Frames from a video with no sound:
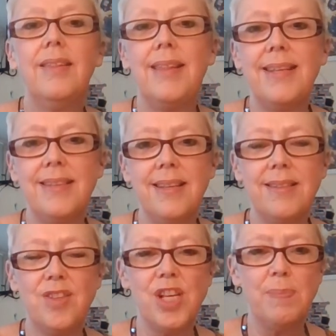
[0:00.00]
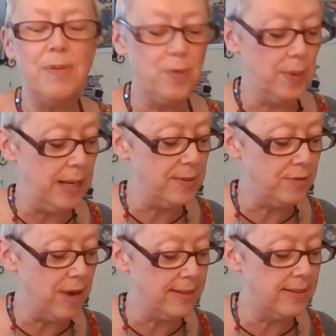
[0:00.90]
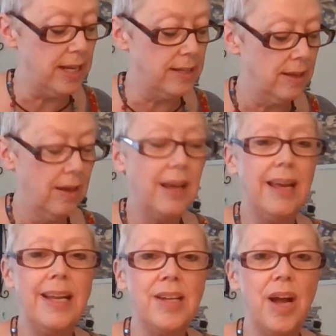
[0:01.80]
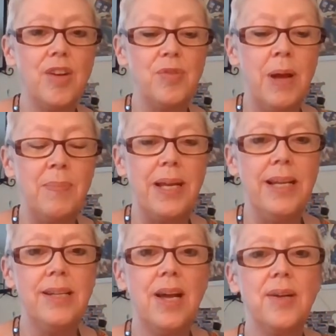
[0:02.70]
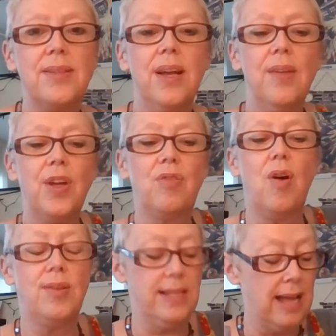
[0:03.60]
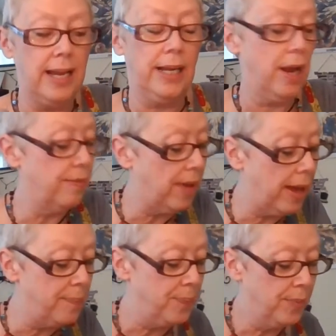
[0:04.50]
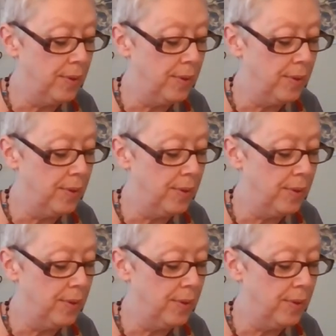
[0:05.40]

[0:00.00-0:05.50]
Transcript: This is just before he was arrested. He knows the cross is hanging over him.